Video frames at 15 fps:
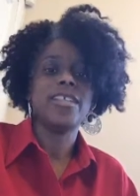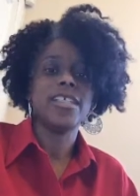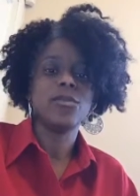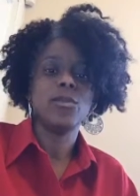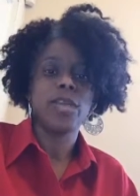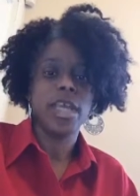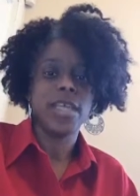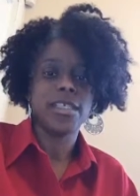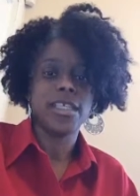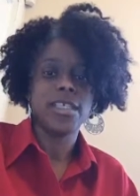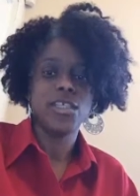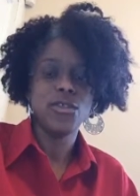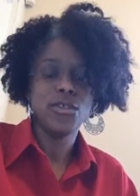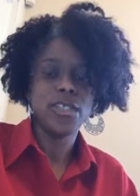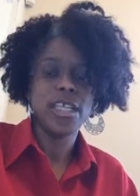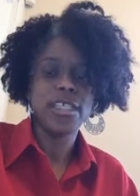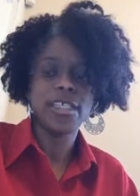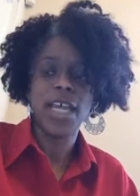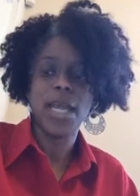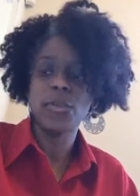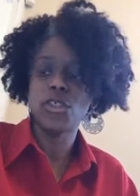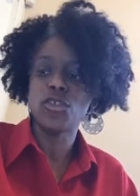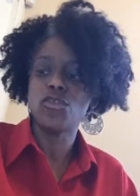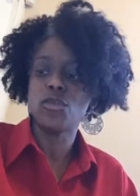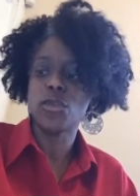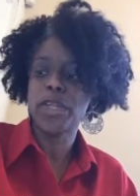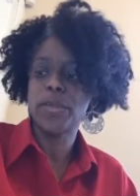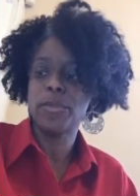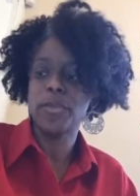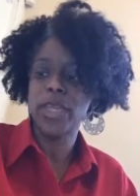That's what I say. Use that time to
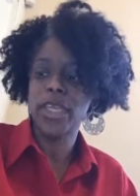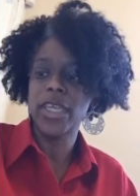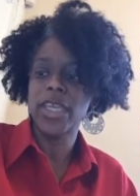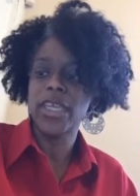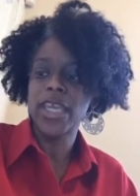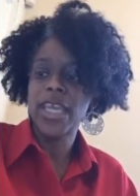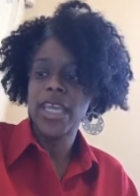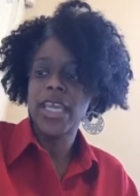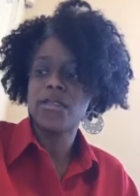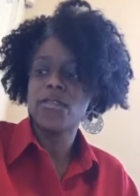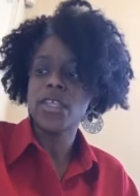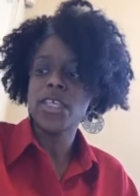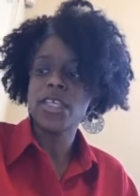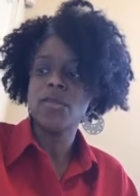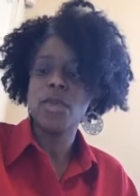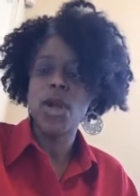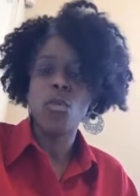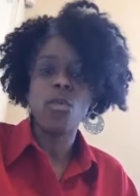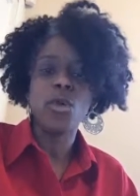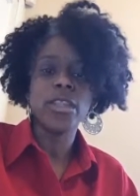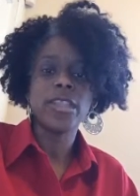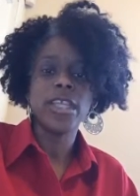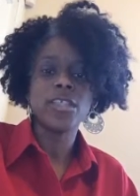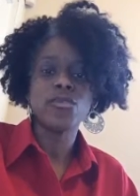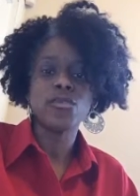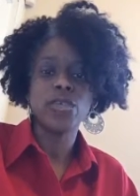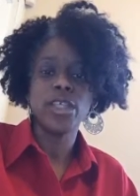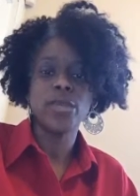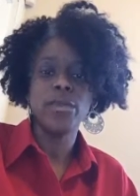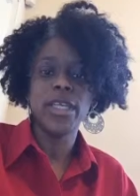dream big and think about what that
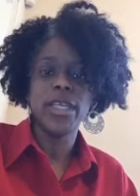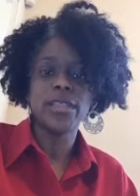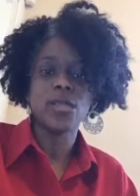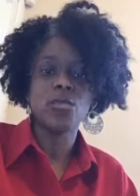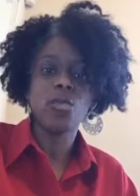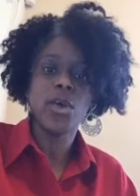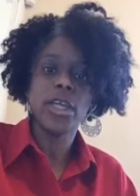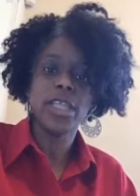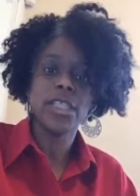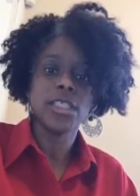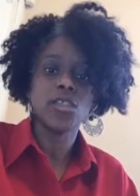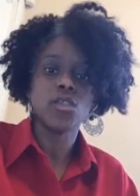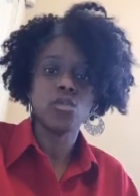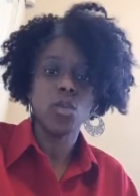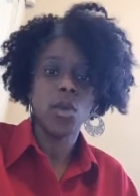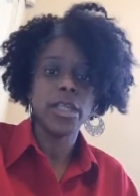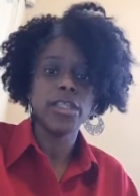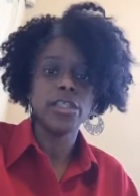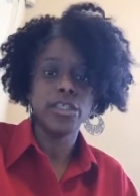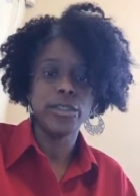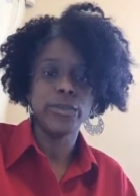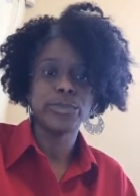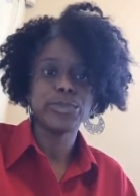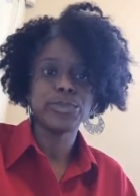dream is and what is it you want to do.